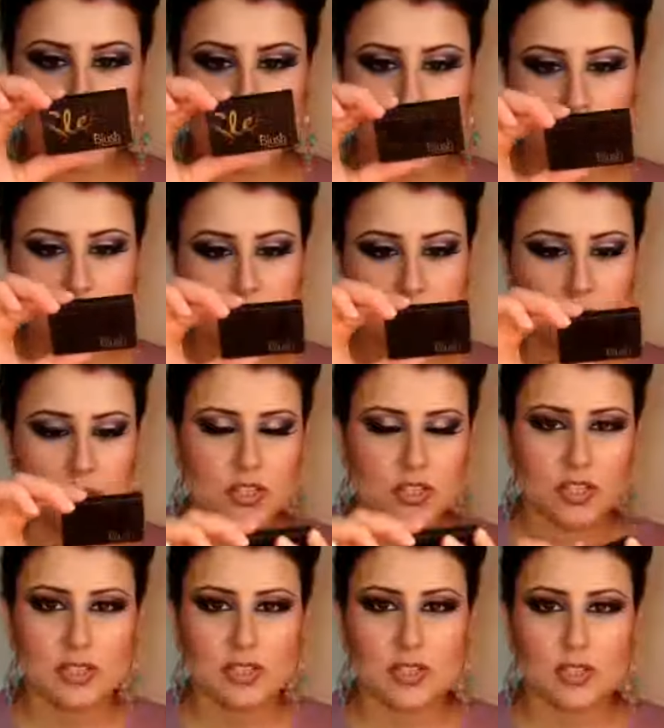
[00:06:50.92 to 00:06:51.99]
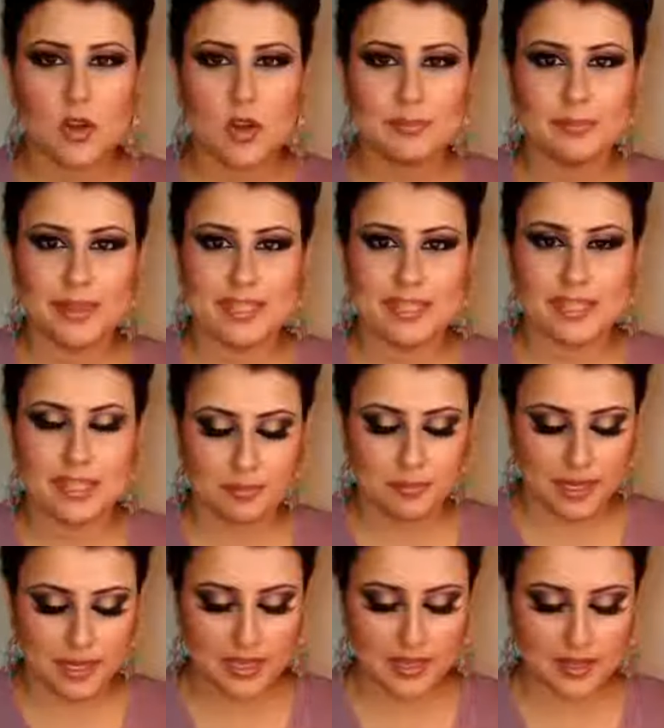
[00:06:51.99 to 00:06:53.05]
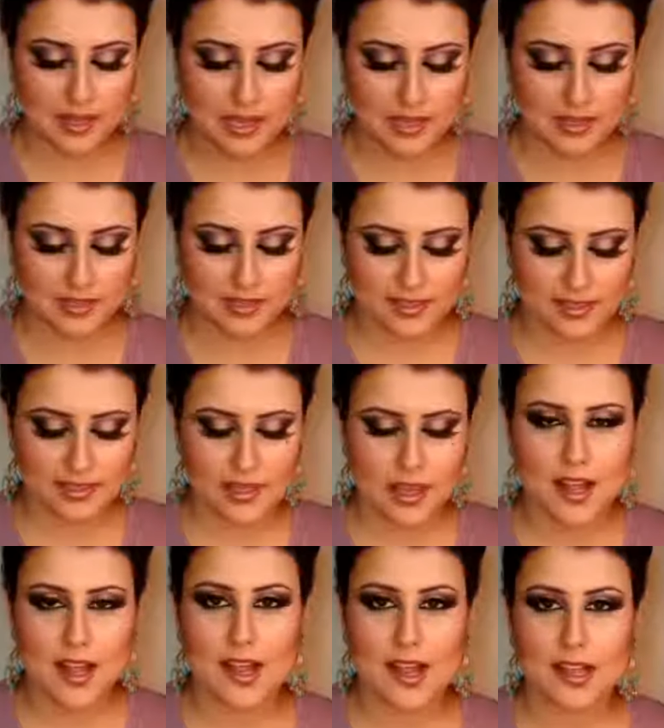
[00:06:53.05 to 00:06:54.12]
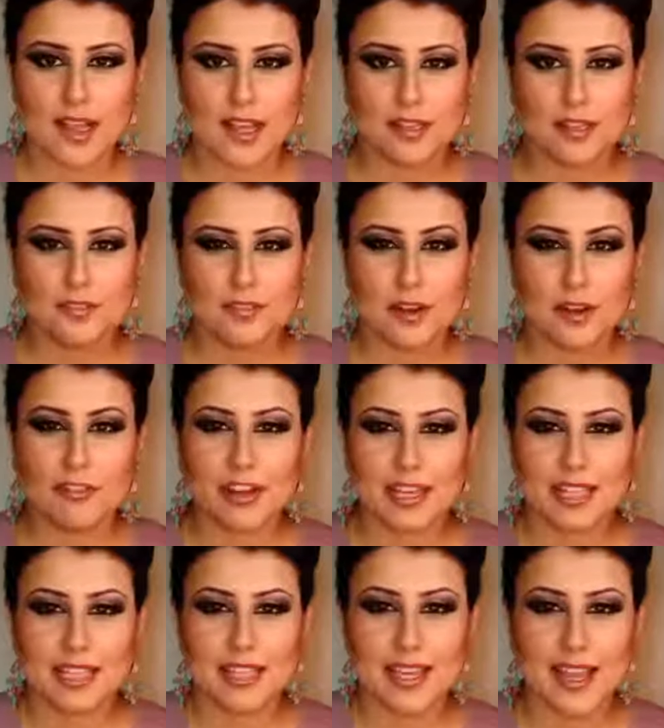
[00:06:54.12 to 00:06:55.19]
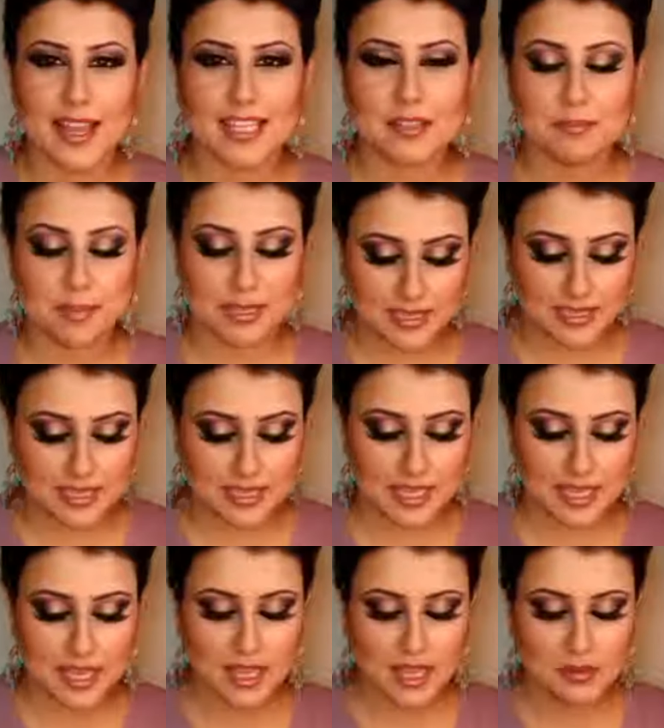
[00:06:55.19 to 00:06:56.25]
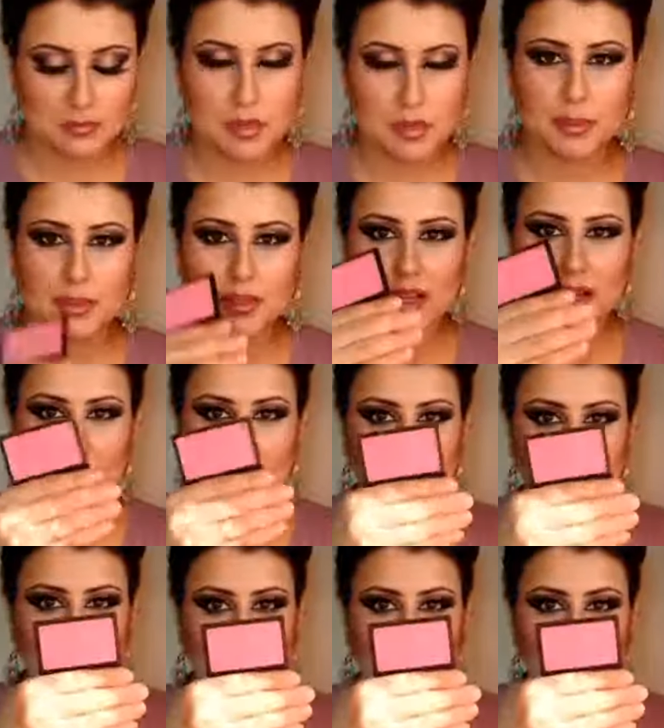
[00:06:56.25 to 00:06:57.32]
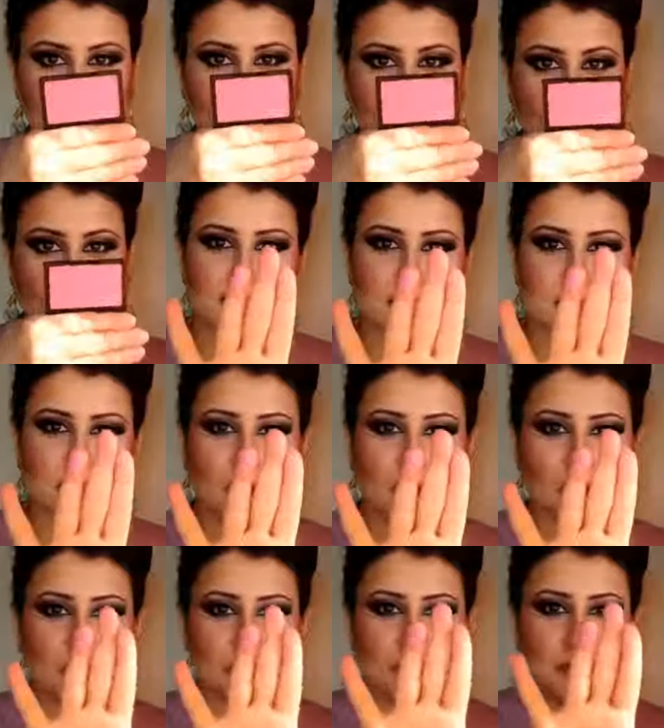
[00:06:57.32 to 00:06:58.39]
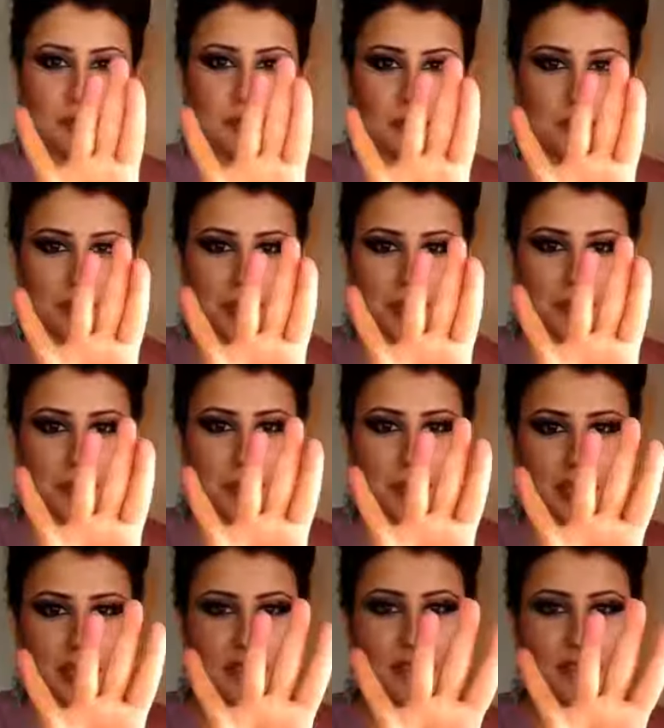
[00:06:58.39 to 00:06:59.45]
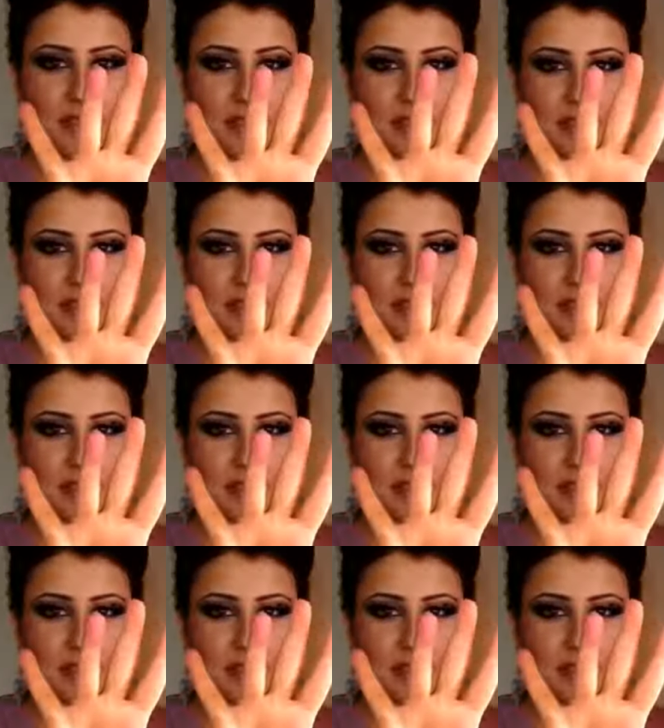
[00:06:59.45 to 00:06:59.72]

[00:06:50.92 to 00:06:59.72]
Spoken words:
is another pink blush, and this is called Pixie Pink, and this is a kind of a really light pixie bubblegum pink. It's Barbie bubblegum pink.